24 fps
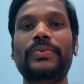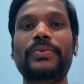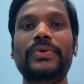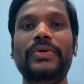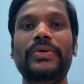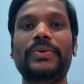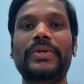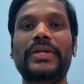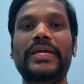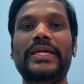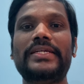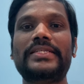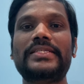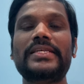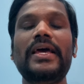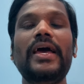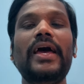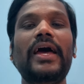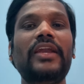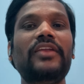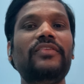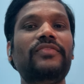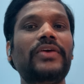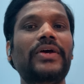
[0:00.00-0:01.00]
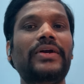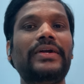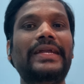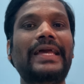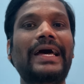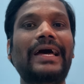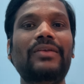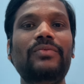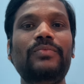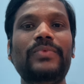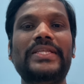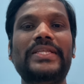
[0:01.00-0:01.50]
units and if you're
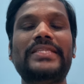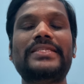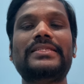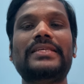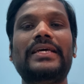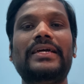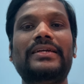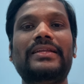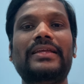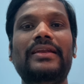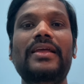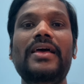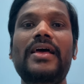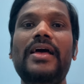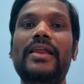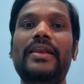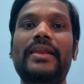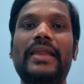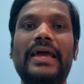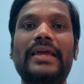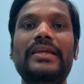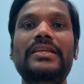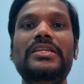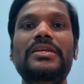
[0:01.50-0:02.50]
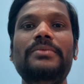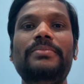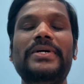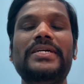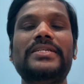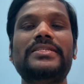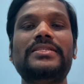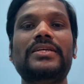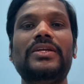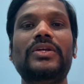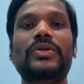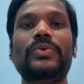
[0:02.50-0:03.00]
done with certain
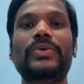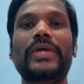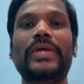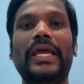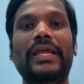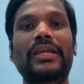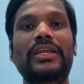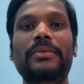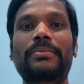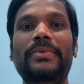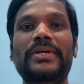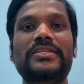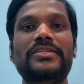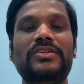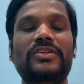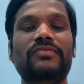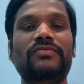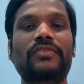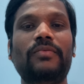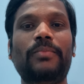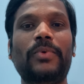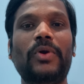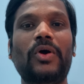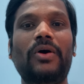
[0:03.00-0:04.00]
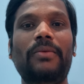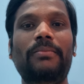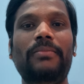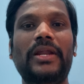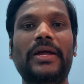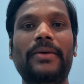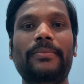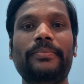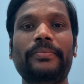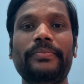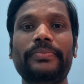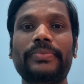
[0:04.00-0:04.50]
90% to 80% of the
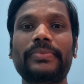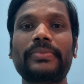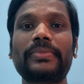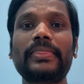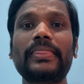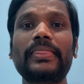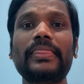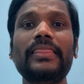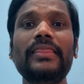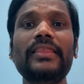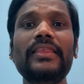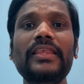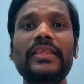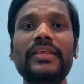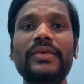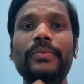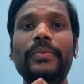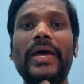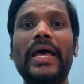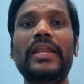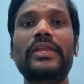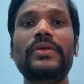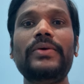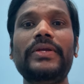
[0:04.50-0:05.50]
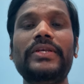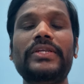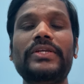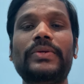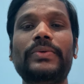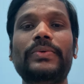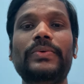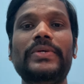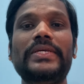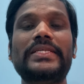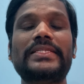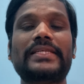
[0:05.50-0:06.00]
problem, evaluator
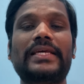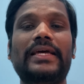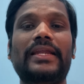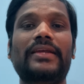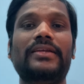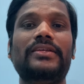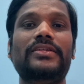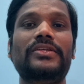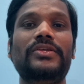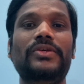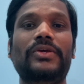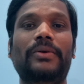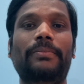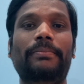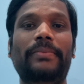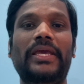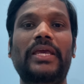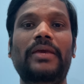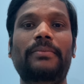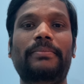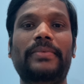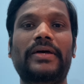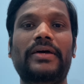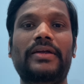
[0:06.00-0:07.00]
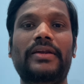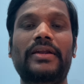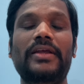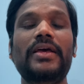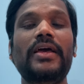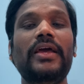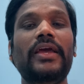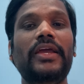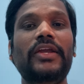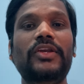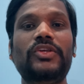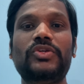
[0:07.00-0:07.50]
who is correcting your paper,
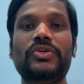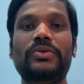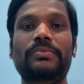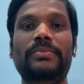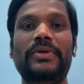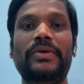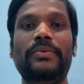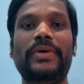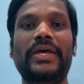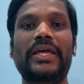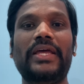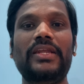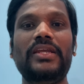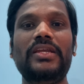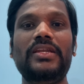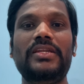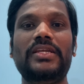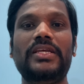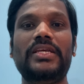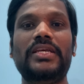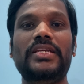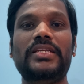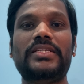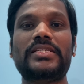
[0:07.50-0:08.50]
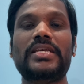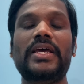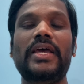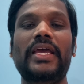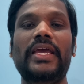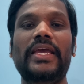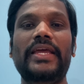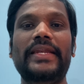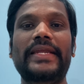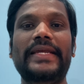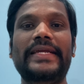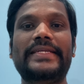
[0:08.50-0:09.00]
it should be very neat
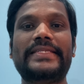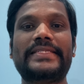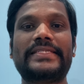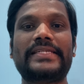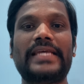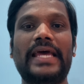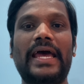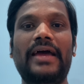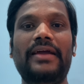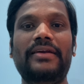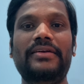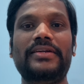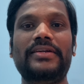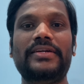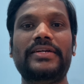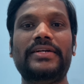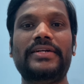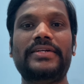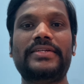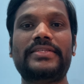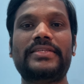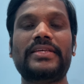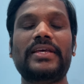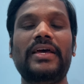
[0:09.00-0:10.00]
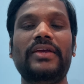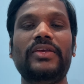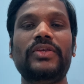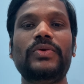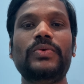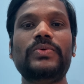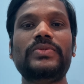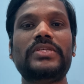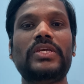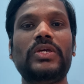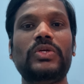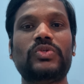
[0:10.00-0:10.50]
in its standards,
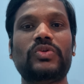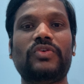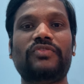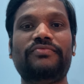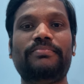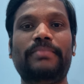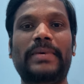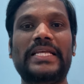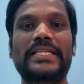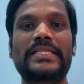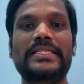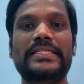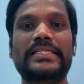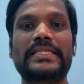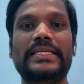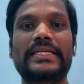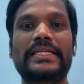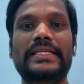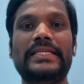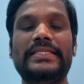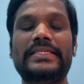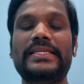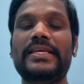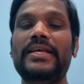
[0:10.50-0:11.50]
usage of pencils,